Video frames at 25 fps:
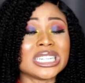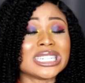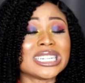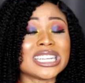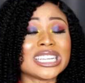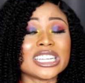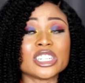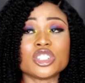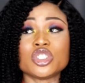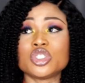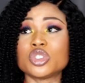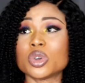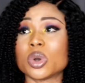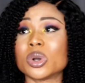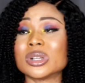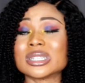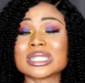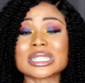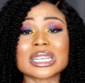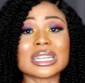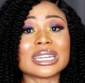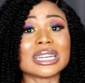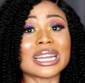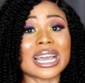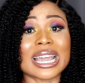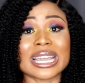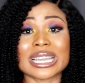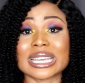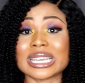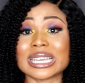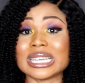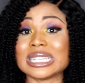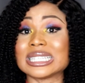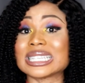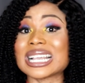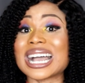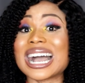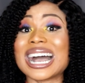they don't like
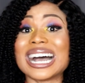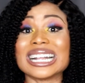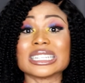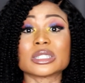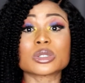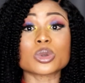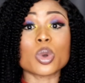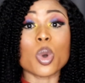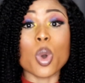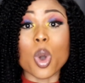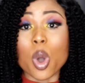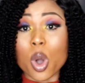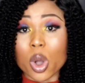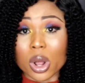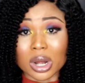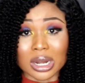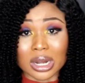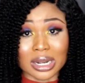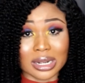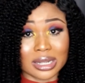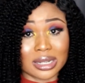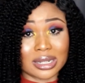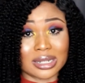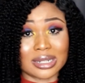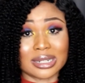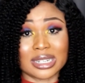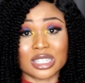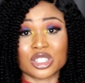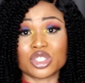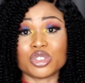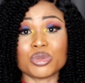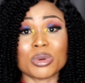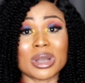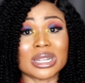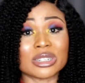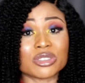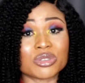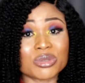it at all that
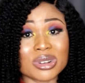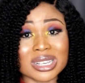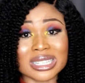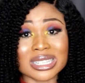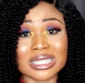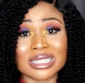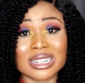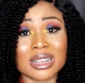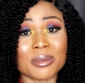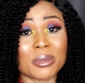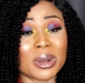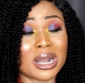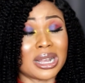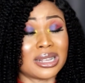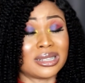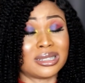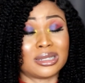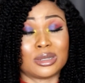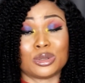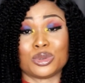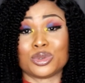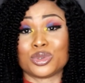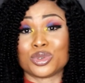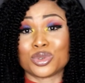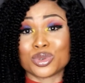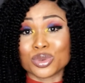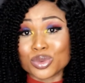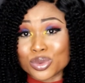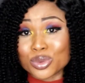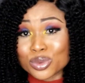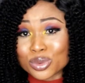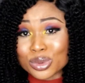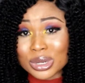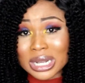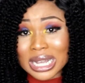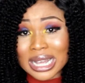you address them as do.